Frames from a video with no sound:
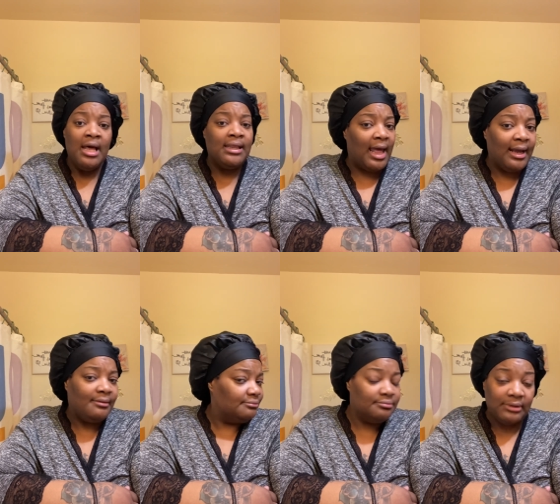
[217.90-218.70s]
Like,
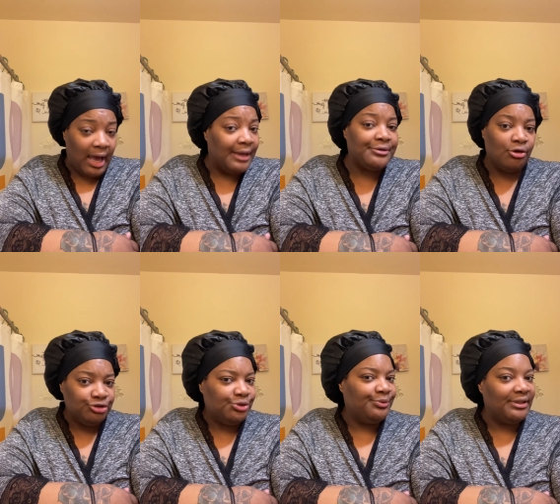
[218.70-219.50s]
I know
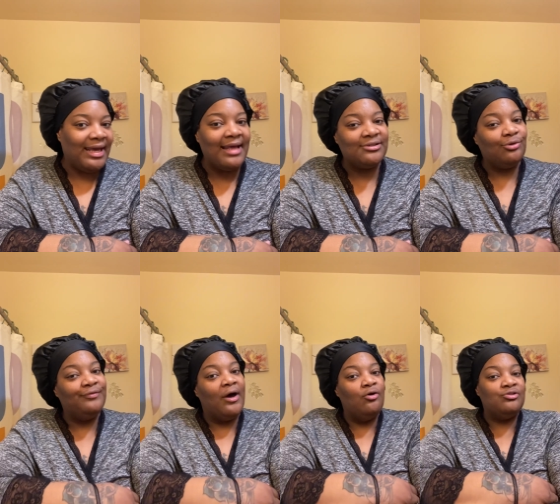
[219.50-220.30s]
she would have got. So
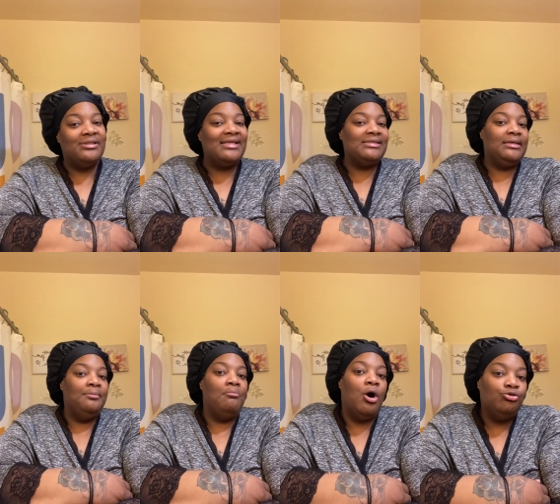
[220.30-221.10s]
those, that's an
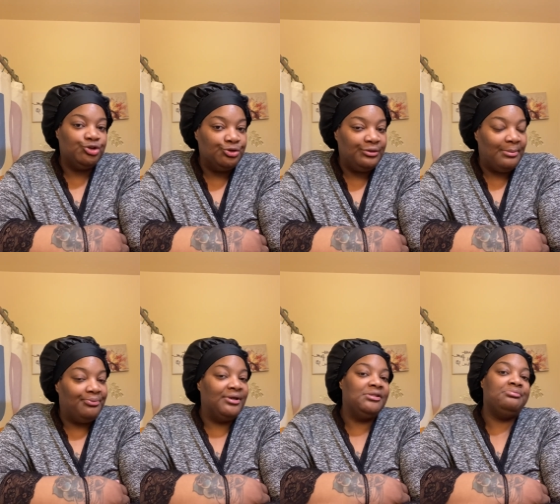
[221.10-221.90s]
emotional. That
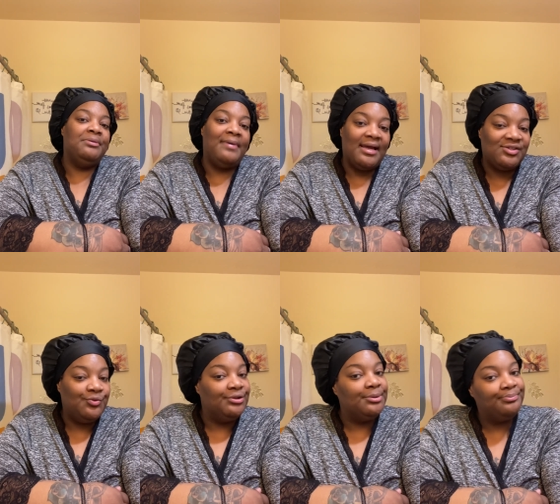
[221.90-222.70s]
brings me back to
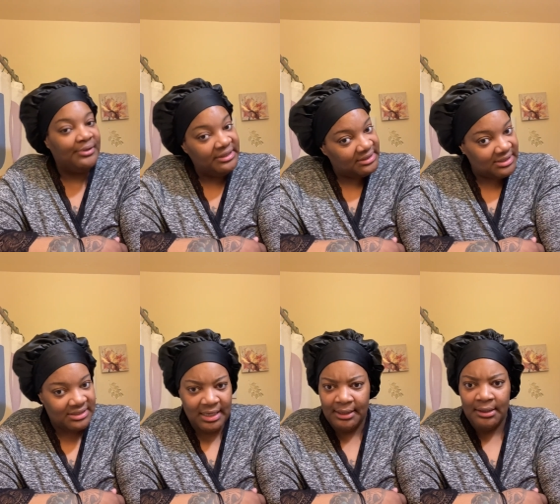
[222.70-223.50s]
a depression
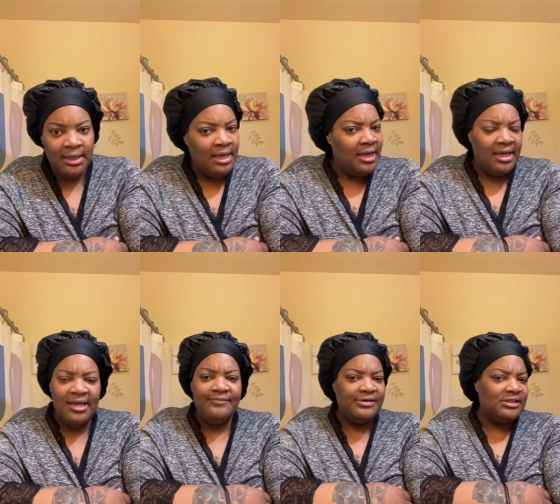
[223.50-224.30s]
state.
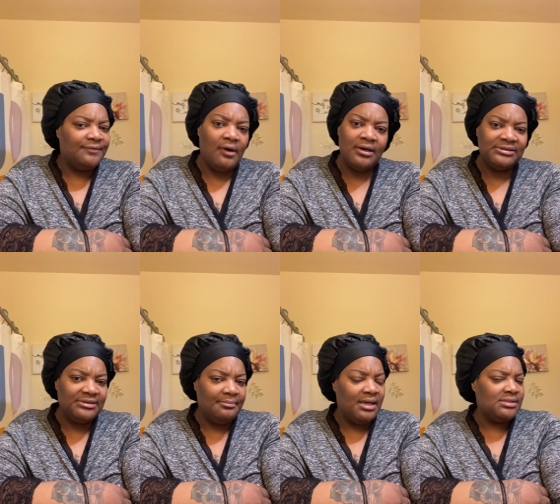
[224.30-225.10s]
Even as far as the
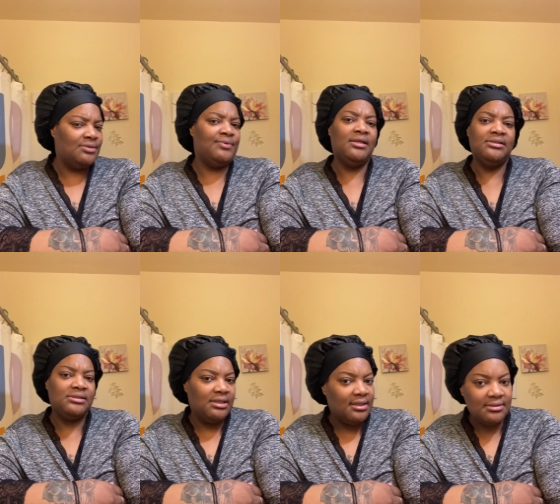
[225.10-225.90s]
mozzarella
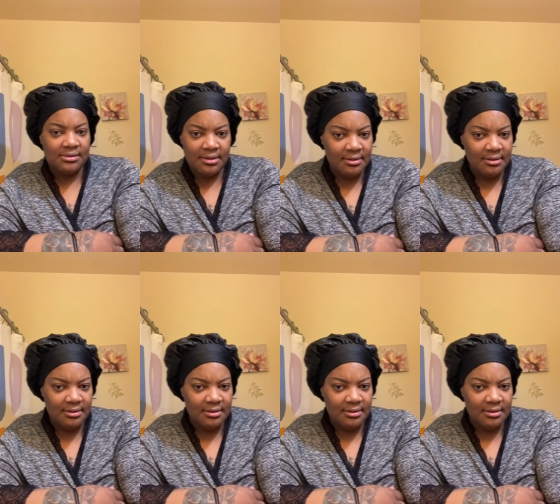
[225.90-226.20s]
sticks.